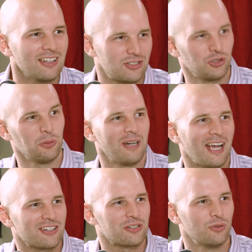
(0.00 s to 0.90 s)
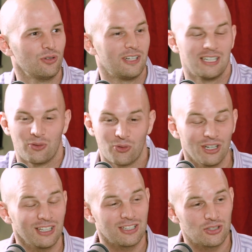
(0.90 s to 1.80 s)
a stupid action movie and I
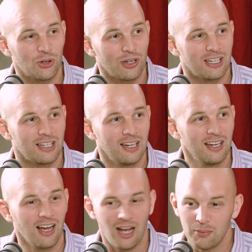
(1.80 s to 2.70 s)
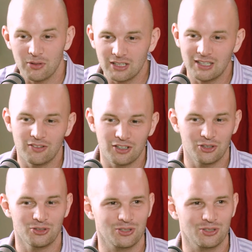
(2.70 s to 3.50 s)
really enjoy it, I'm going to give it a good